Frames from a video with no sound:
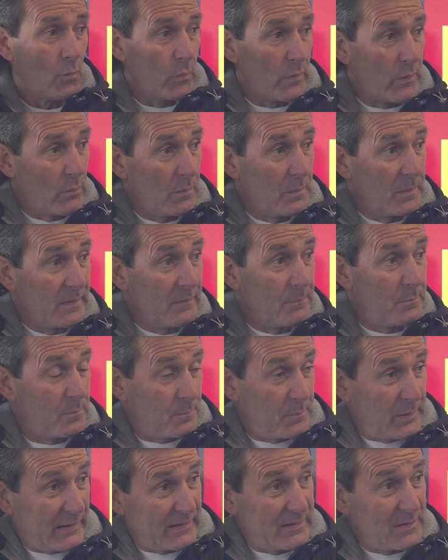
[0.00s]
we will be
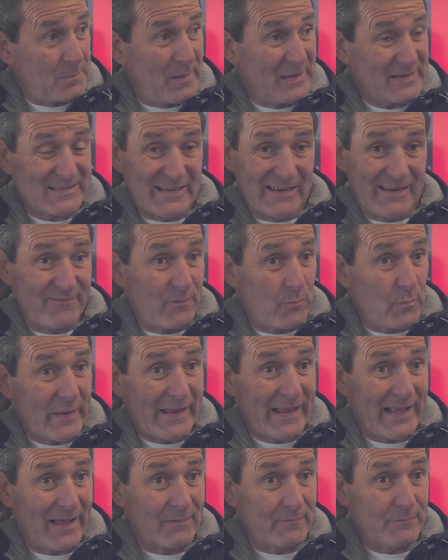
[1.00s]
picking the best 11 we
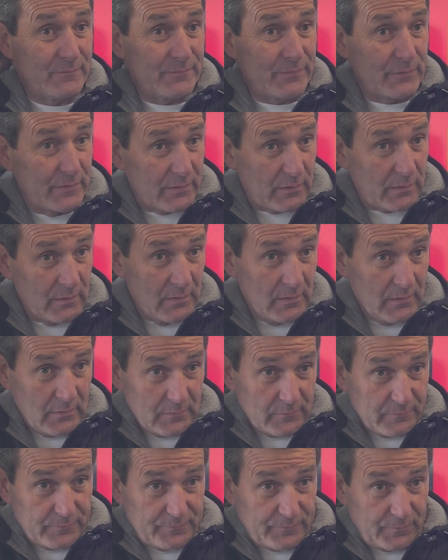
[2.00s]
can
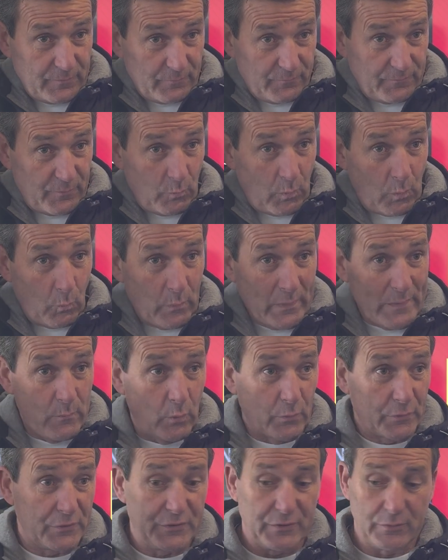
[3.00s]
for what we
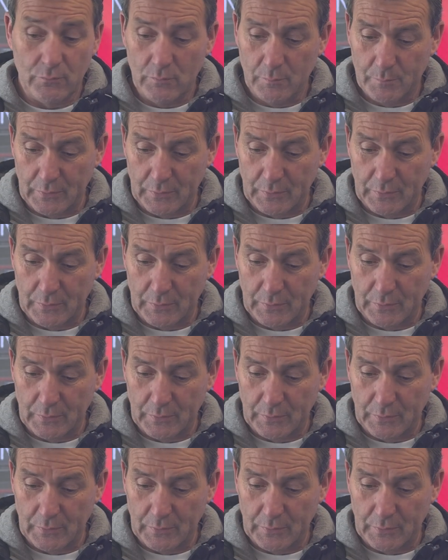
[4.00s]
want to do,